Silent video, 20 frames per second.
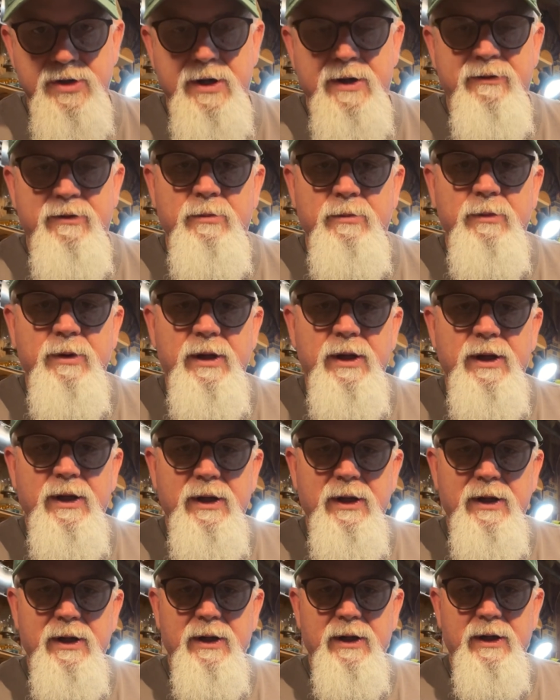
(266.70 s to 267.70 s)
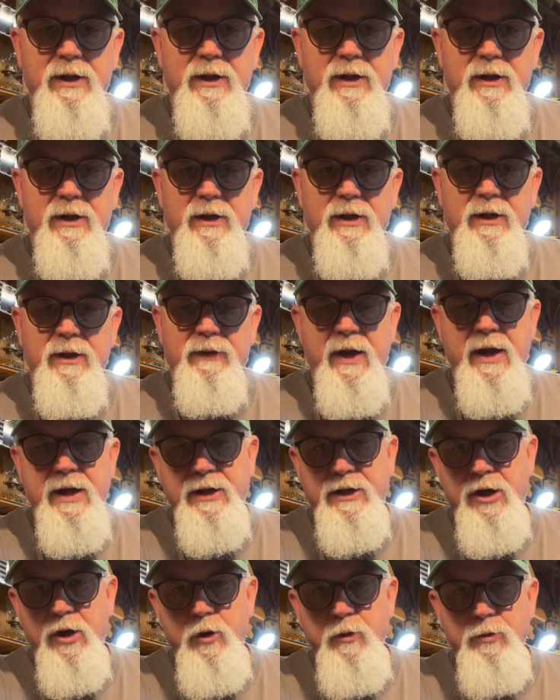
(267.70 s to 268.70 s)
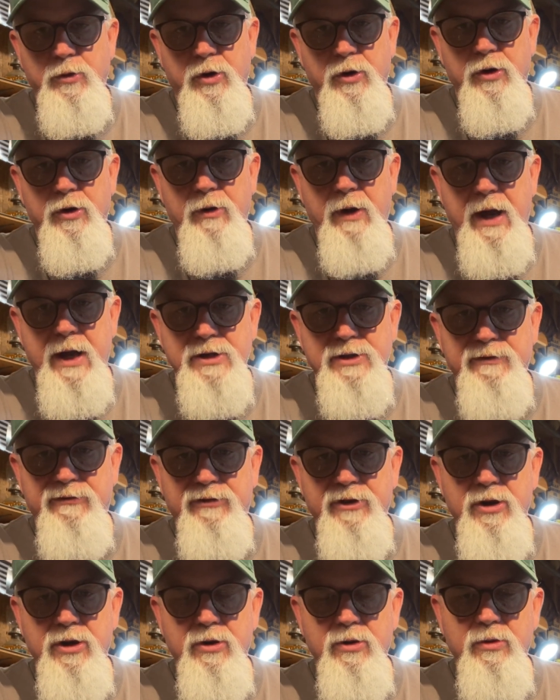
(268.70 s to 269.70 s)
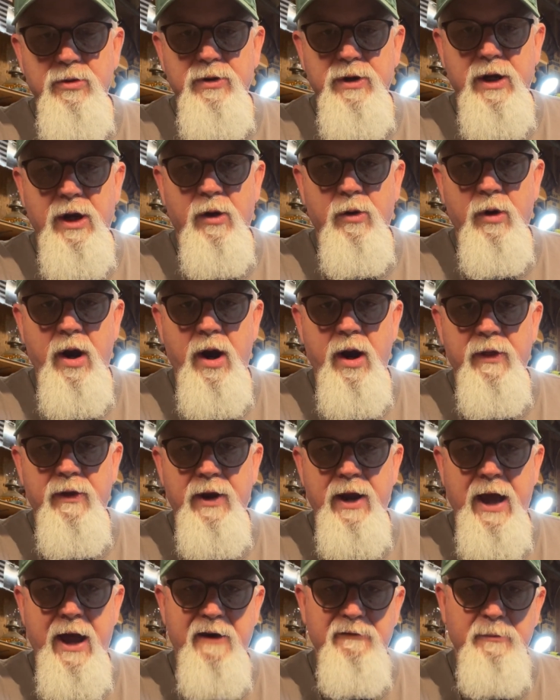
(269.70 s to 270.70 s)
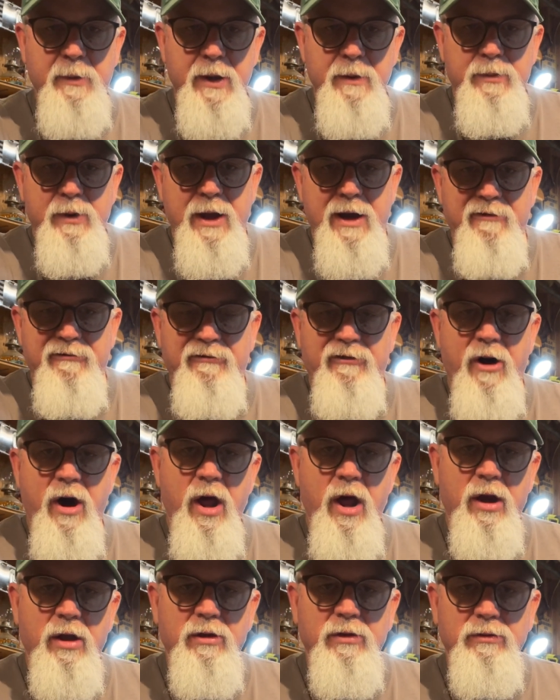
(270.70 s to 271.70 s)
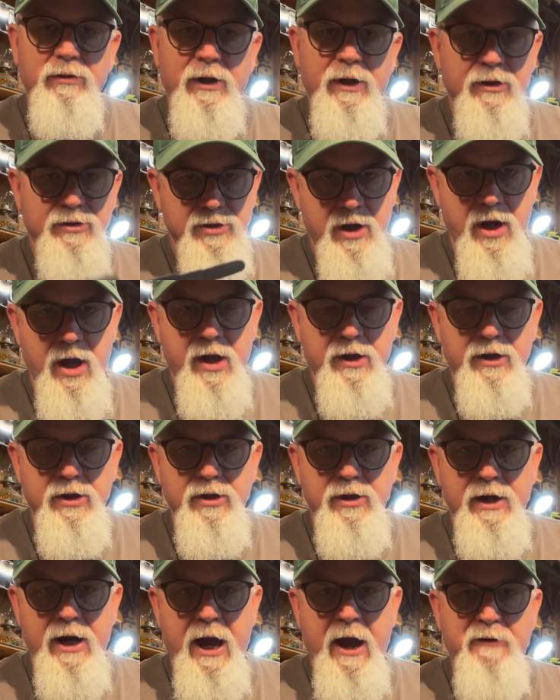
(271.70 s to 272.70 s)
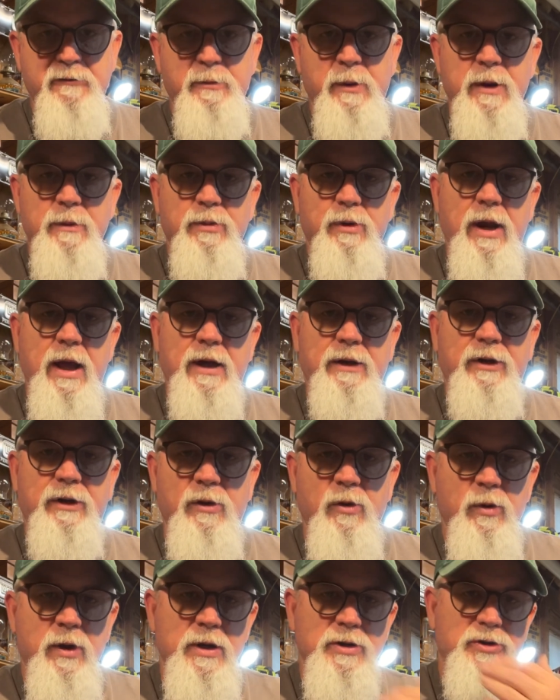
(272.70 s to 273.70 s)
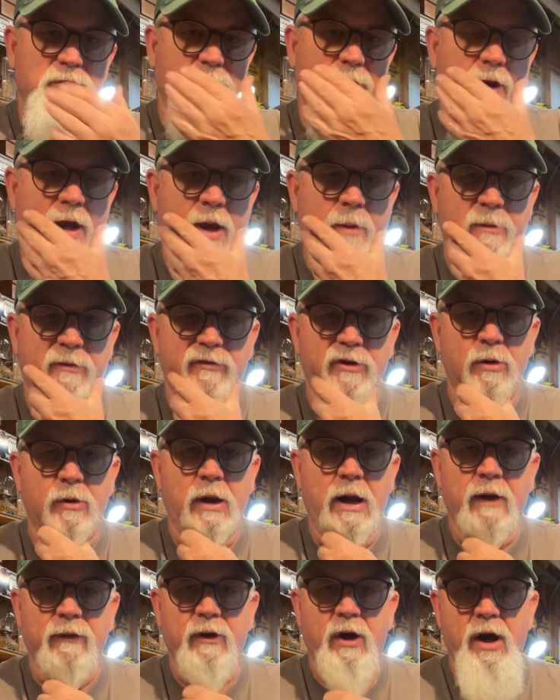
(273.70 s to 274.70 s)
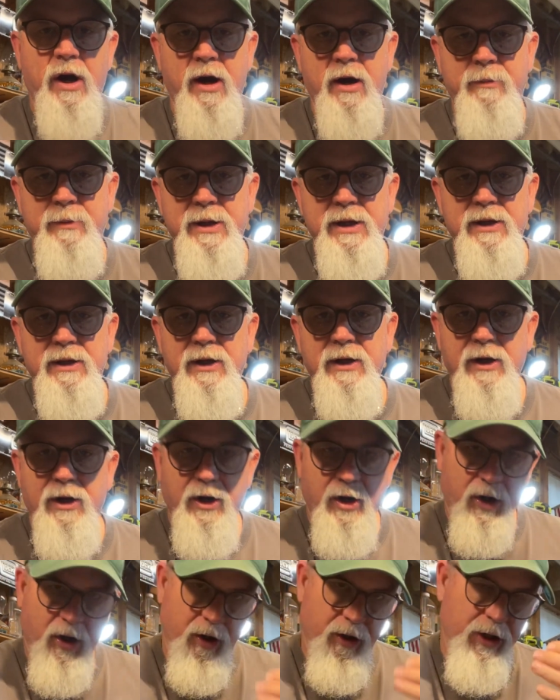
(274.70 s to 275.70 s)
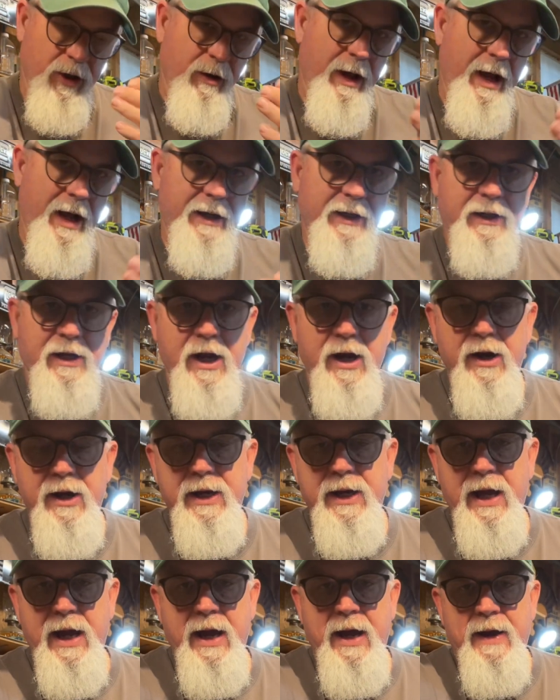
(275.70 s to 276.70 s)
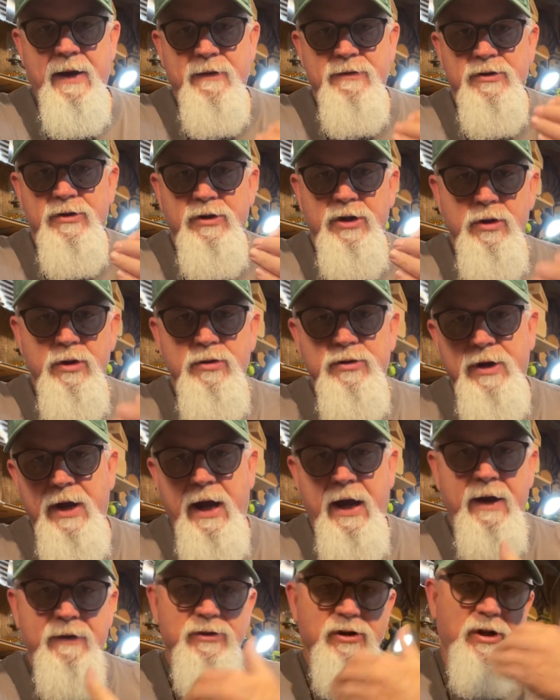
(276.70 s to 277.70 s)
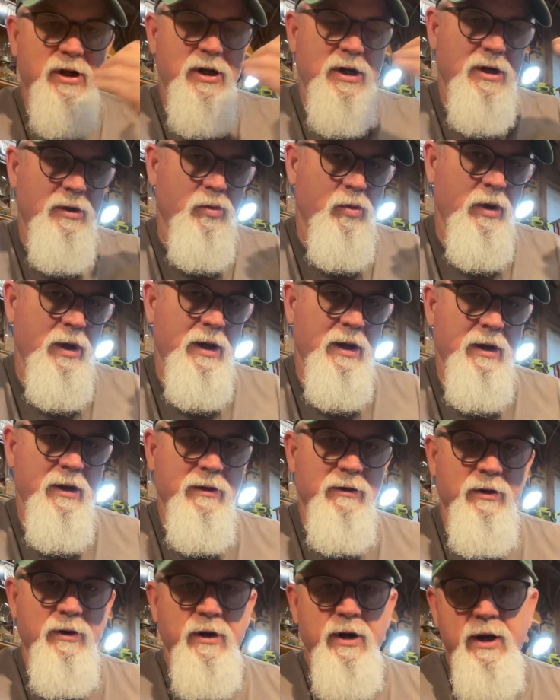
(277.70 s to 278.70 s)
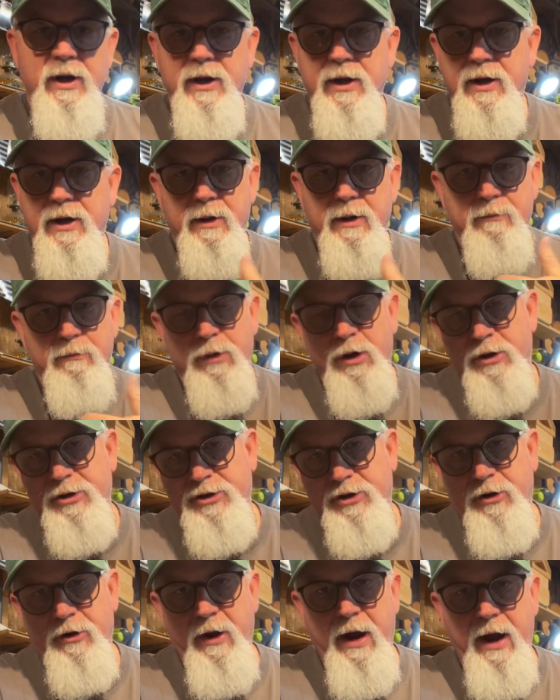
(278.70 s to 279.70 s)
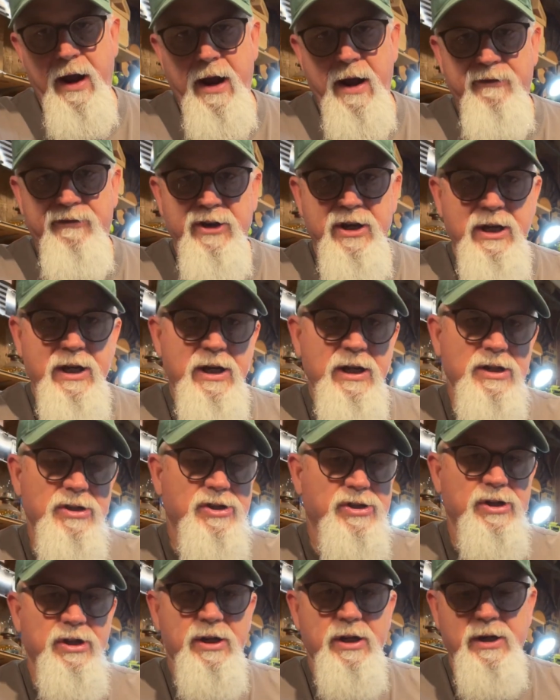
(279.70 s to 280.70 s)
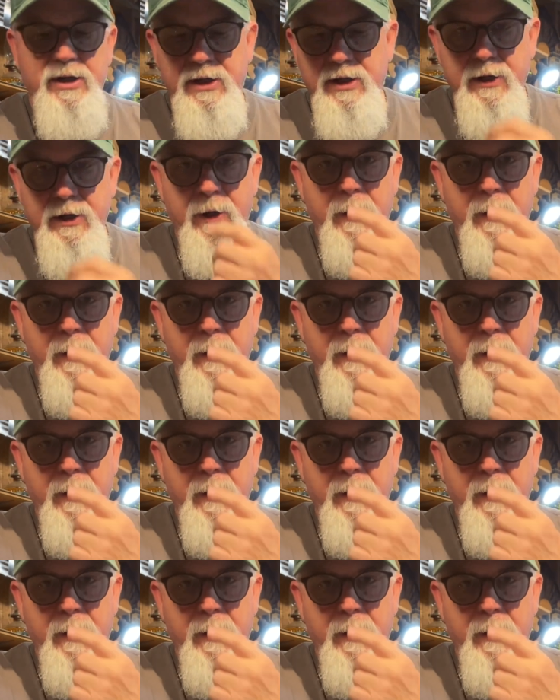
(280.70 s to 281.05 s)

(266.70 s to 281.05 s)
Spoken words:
of them. I think Doom Crew has a few, a lot of the knife people I follow, and there's a lot of good knife people out there on Instagram. If you like the hobby, or you like to carry knives, or use knives to cut with, or bushcraft, EDC,